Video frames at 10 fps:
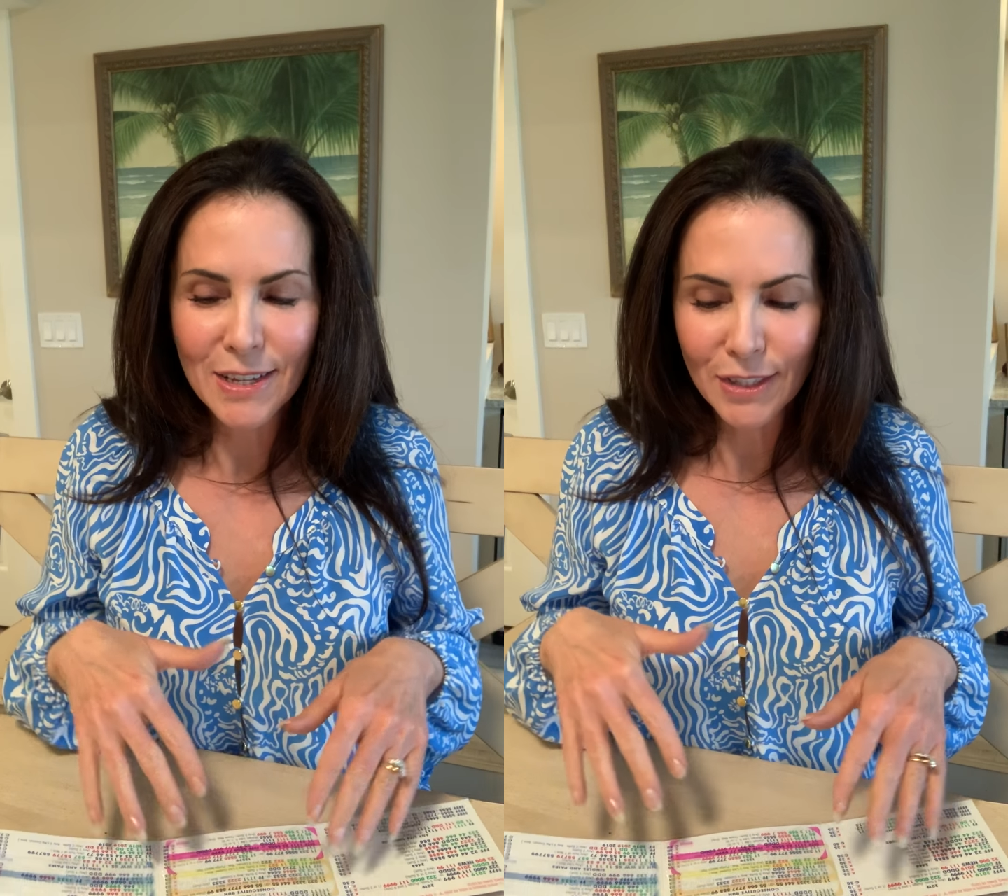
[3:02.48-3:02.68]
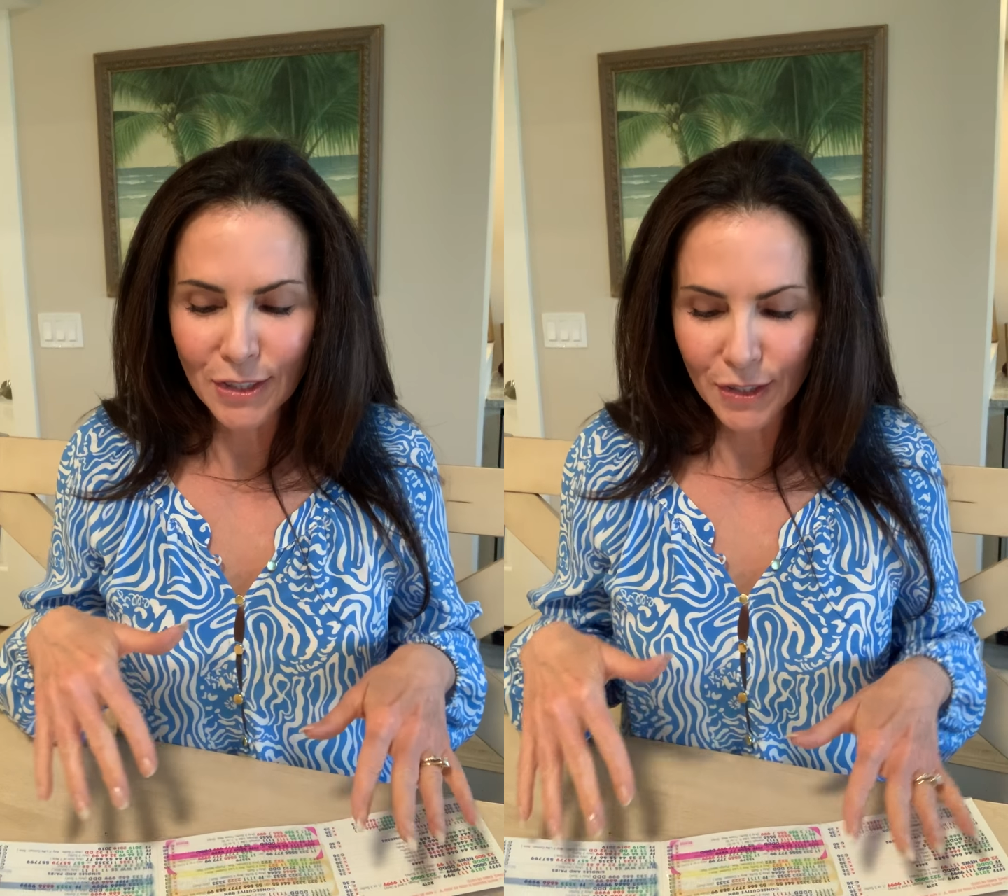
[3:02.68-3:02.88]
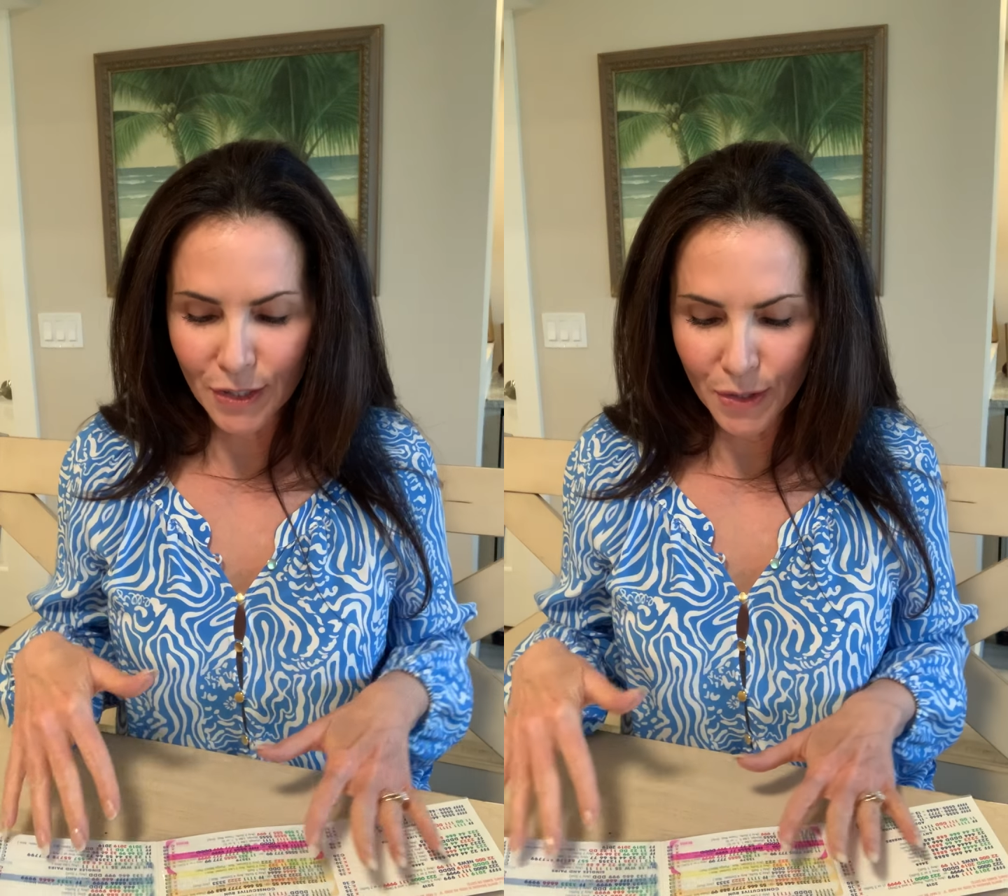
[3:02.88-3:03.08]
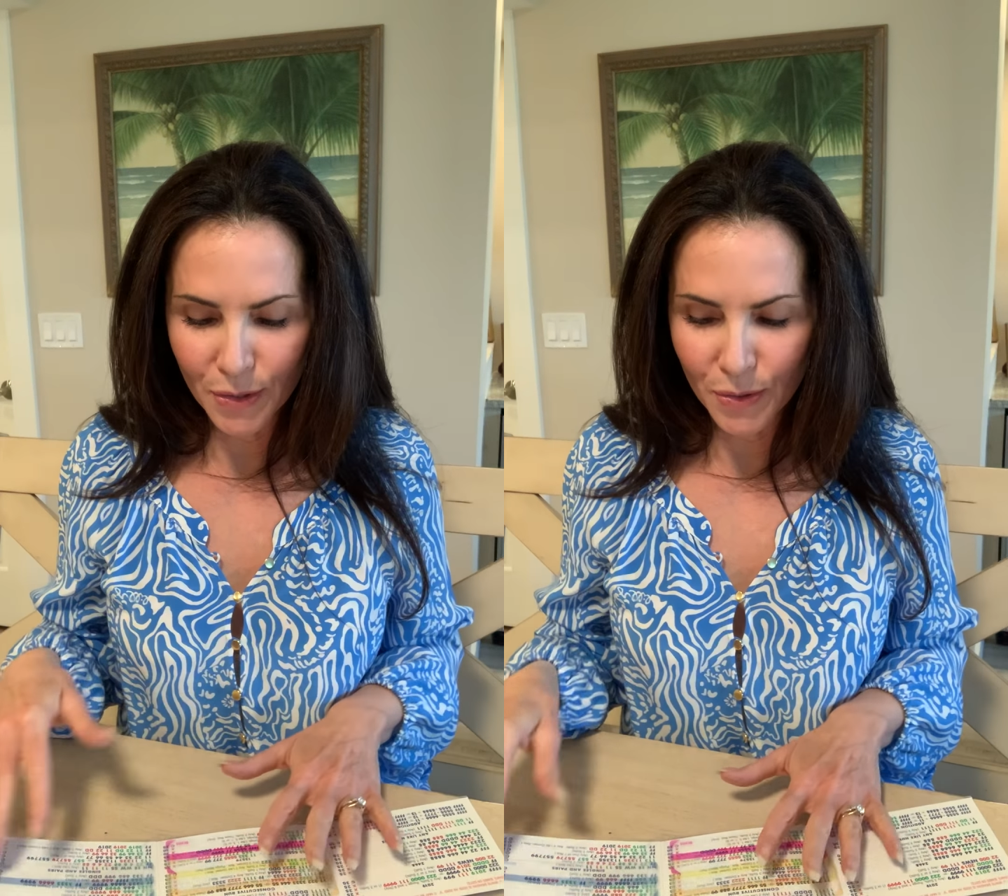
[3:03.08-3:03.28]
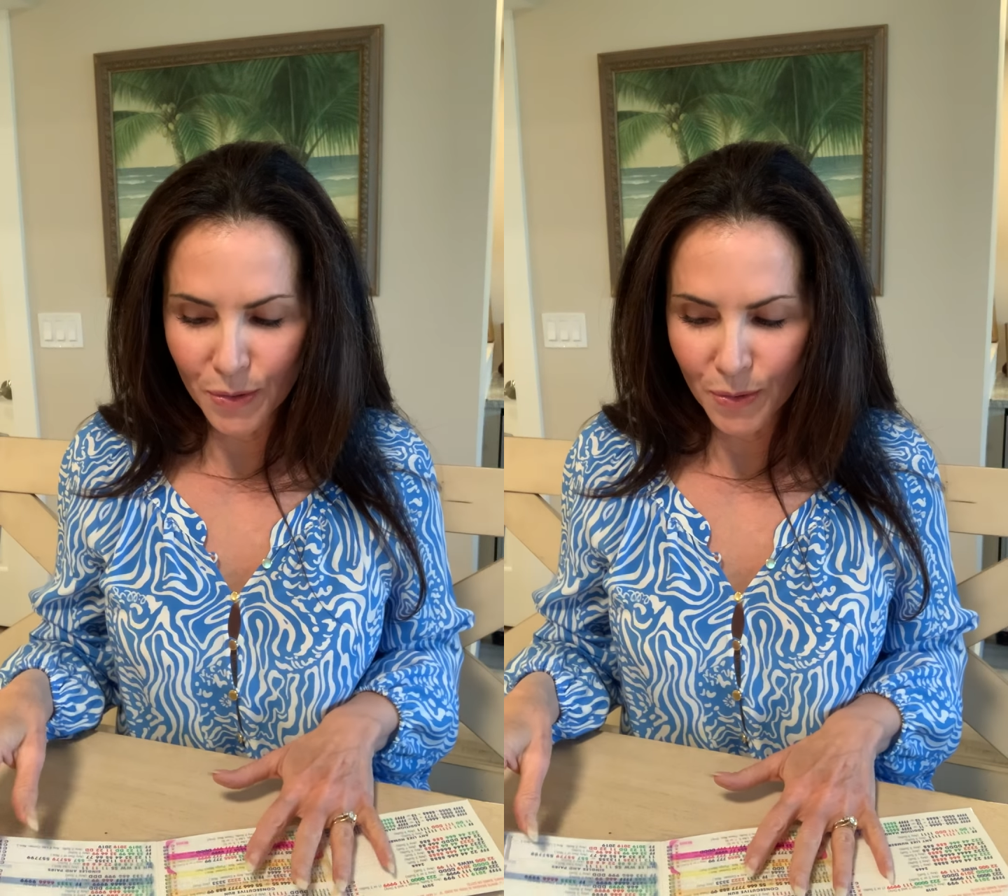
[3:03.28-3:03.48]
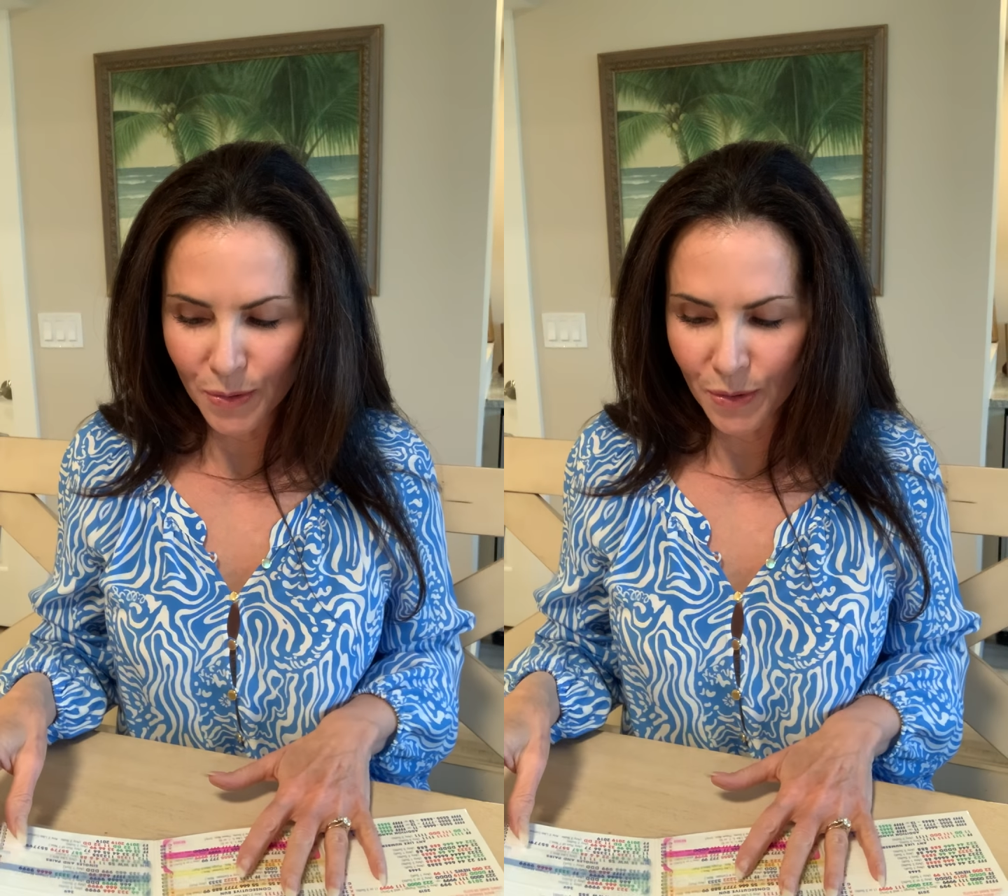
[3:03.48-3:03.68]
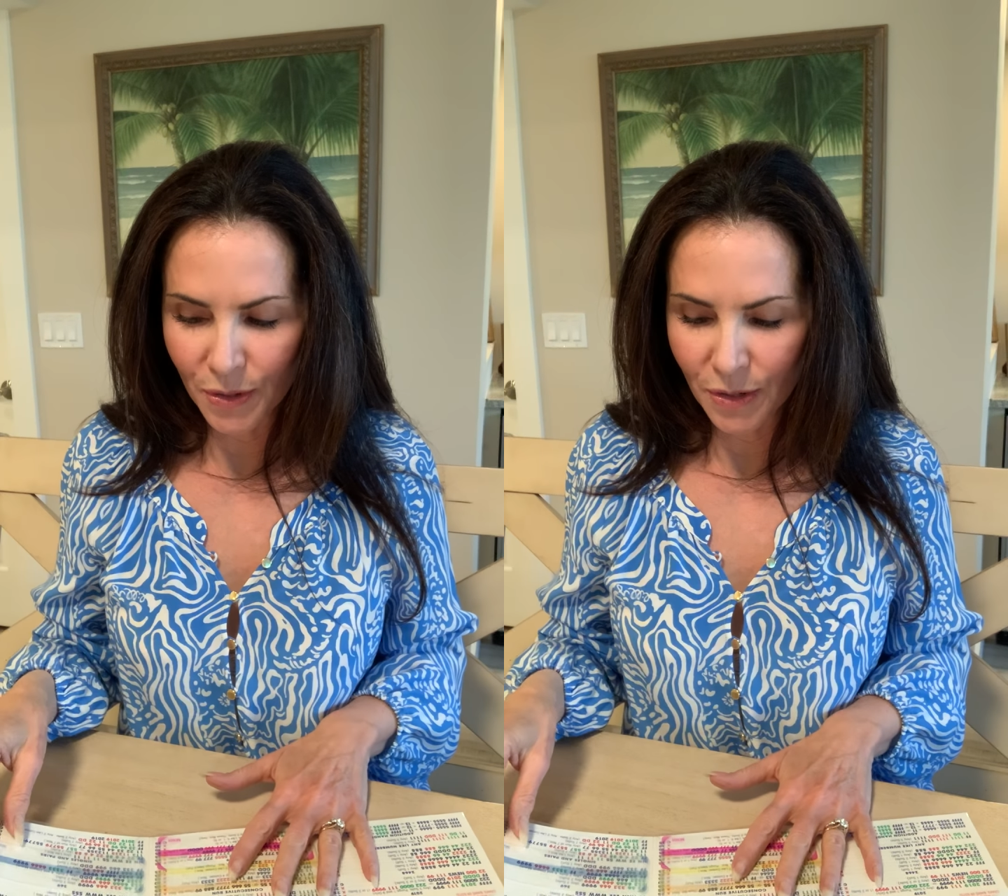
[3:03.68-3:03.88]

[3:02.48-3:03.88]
So